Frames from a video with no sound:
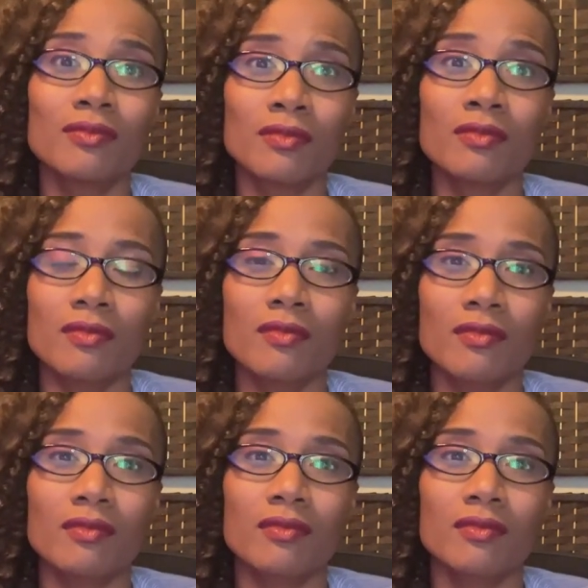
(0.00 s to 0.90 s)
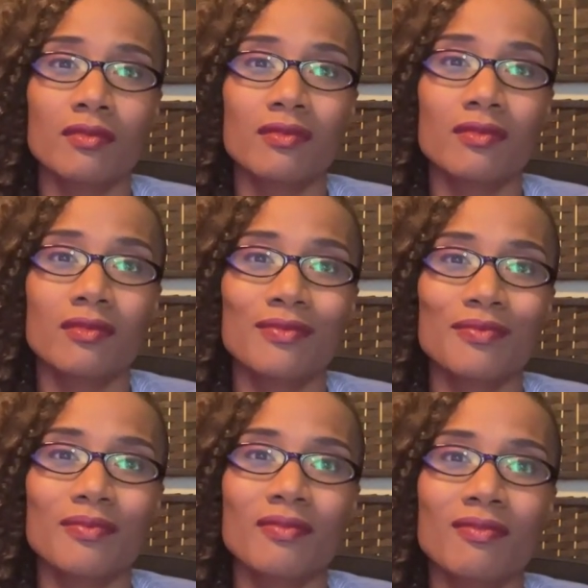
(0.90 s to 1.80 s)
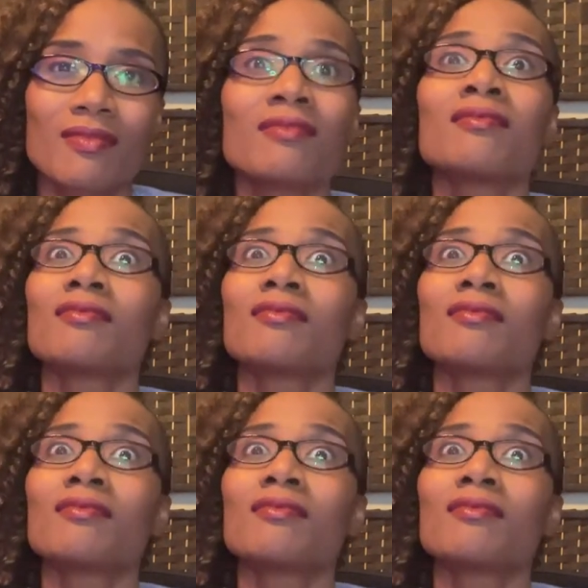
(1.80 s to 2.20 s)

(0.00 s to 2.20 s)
want to have to tell my story all over again